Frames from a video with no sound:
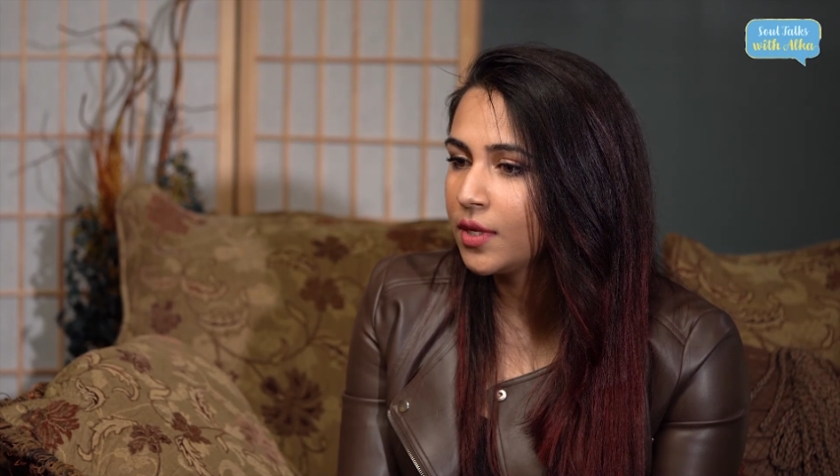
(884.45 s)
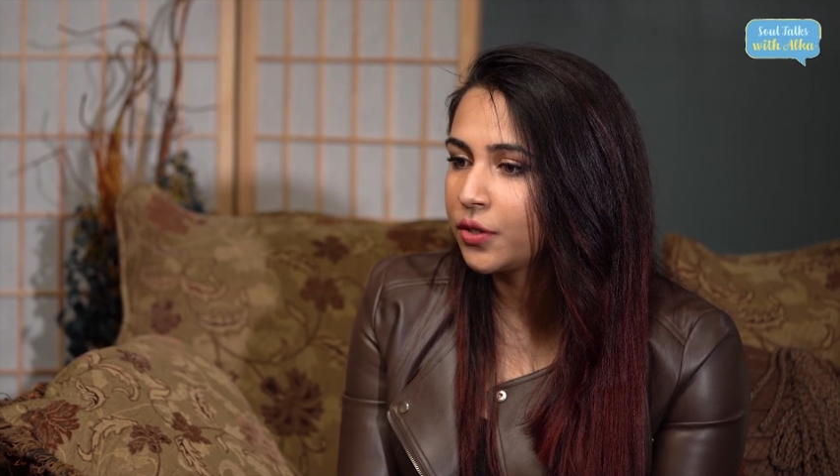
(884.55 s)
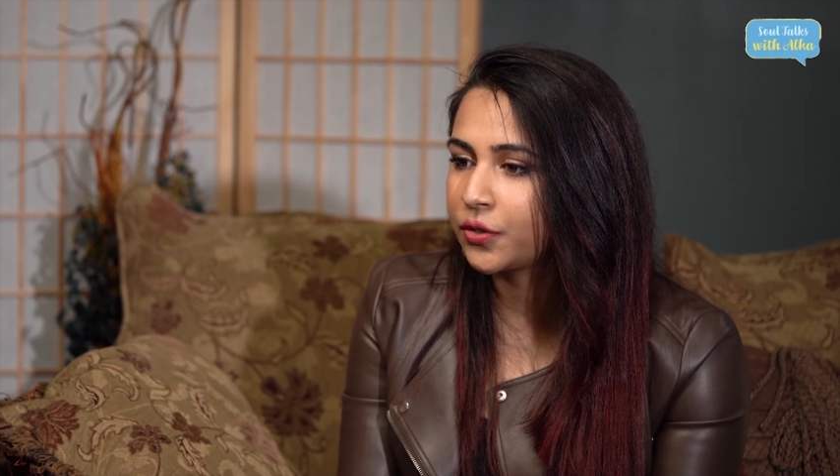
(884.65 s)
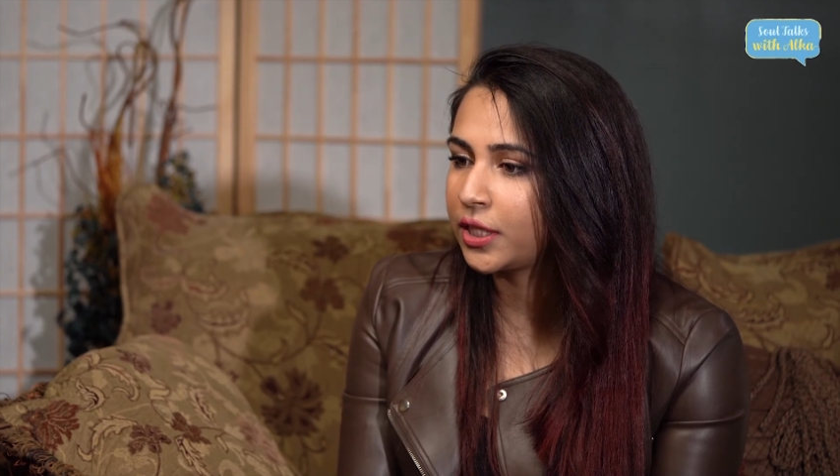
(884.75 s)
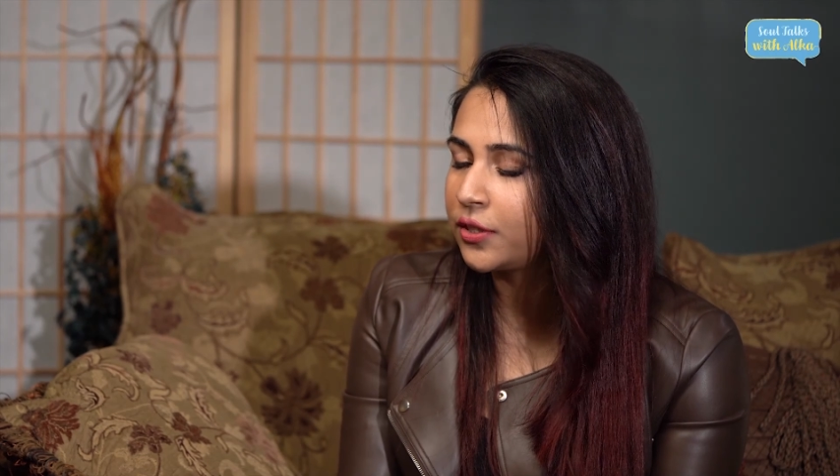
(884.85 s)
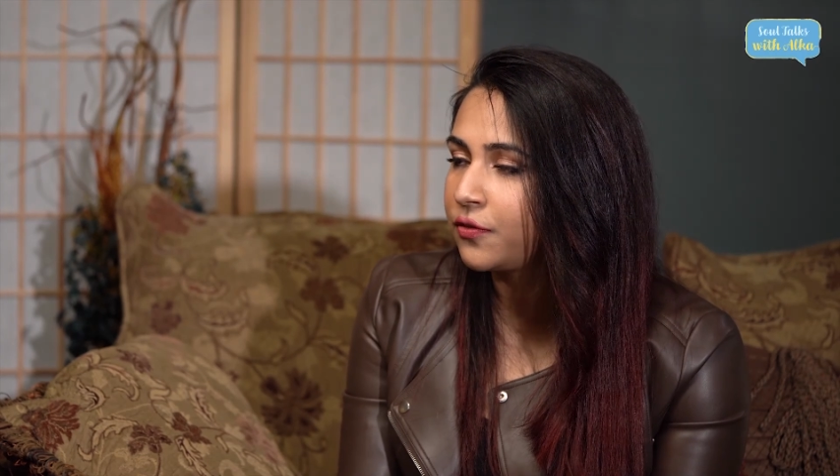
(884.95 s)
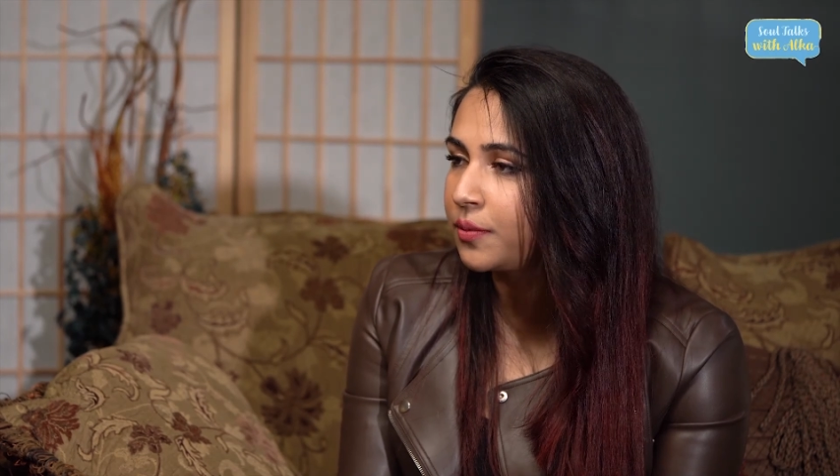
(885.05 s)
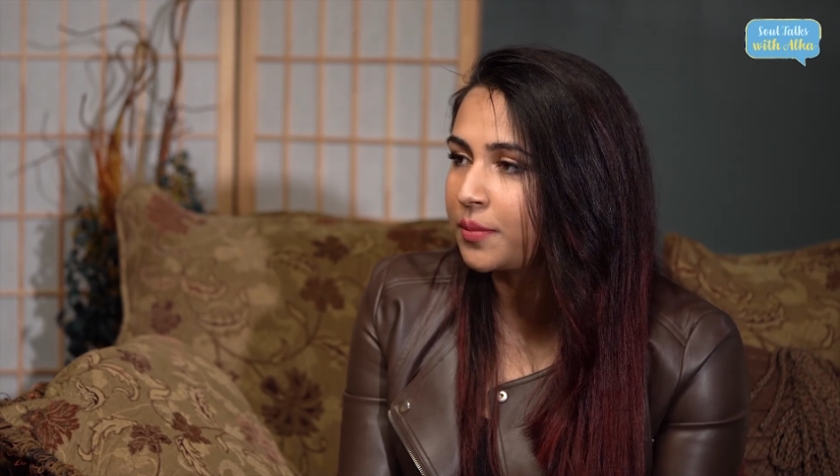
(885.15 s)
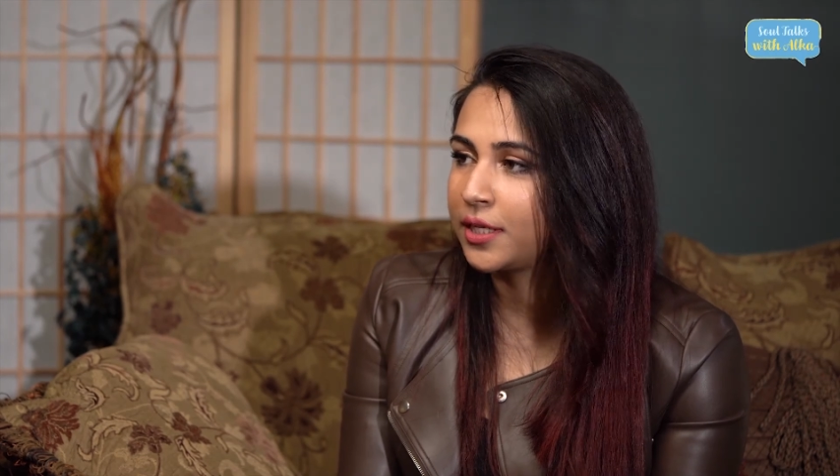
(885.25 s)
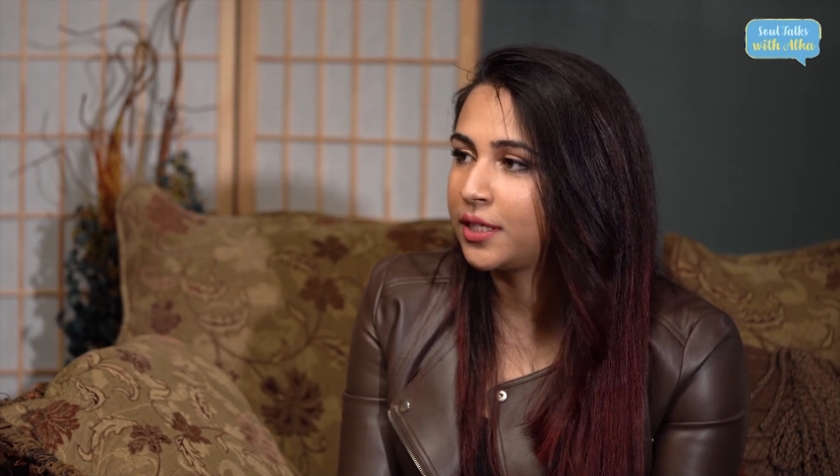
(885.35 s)
greed for
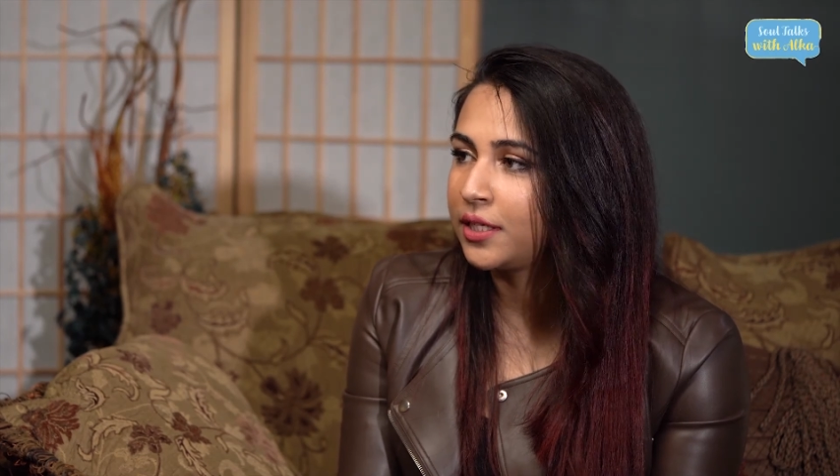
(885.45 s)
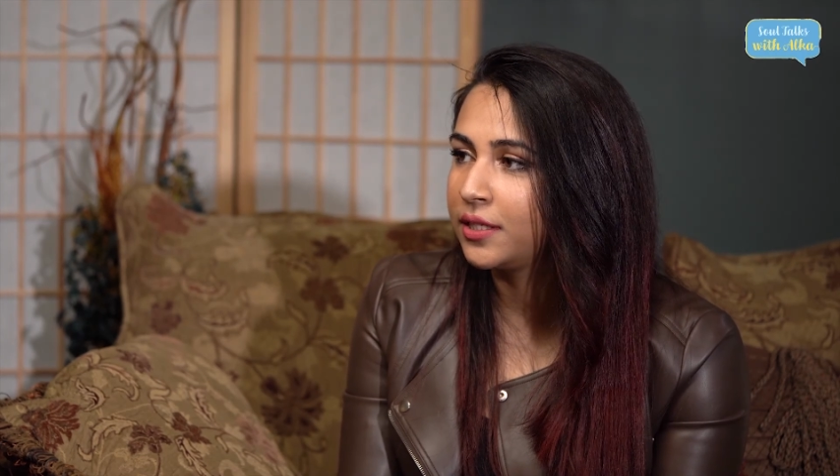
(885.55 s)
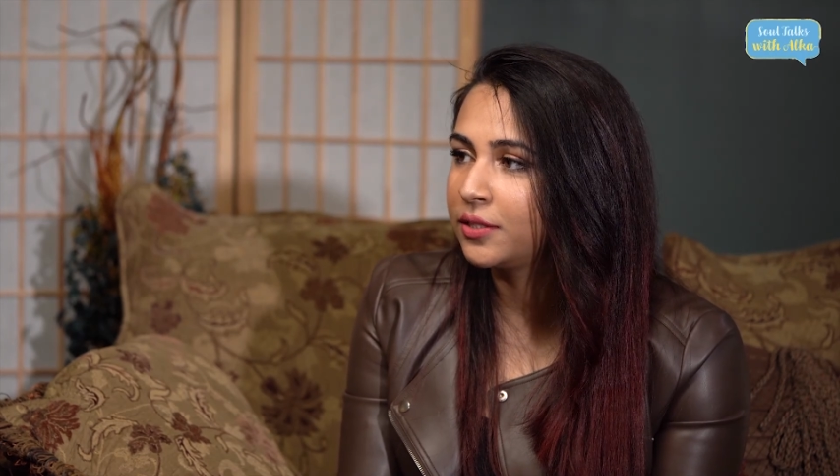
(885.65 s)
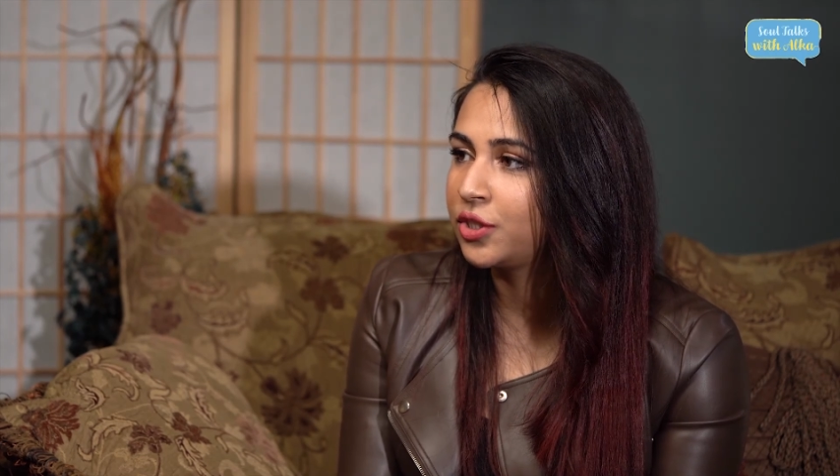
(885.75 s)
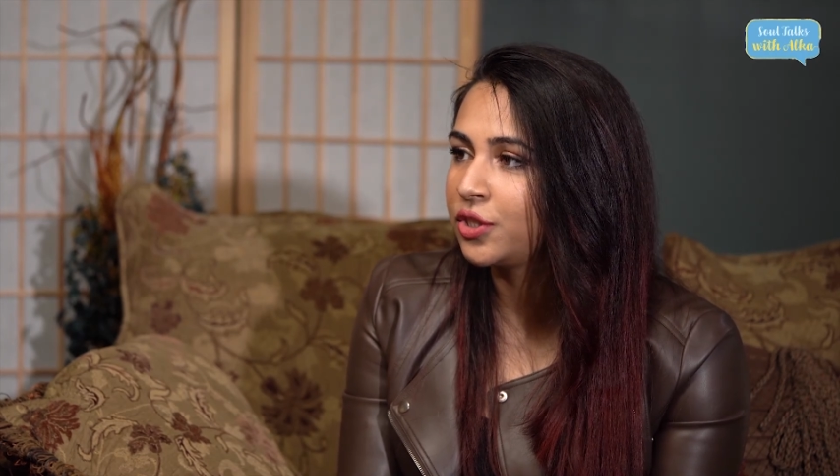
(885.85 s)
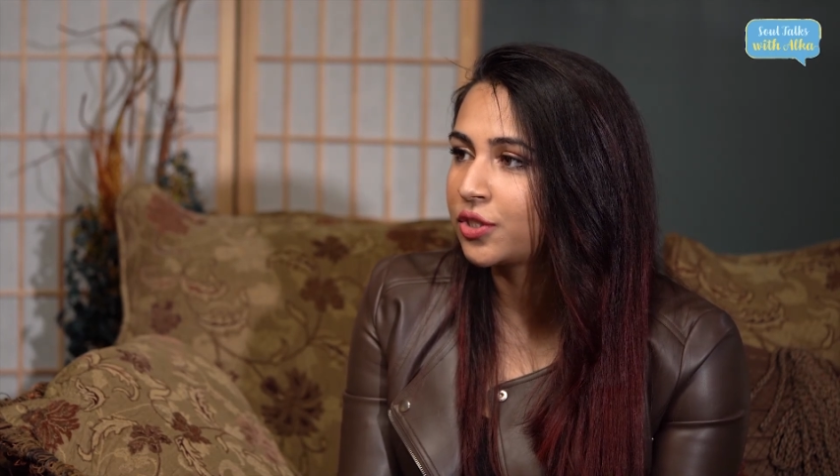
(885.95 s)
money, she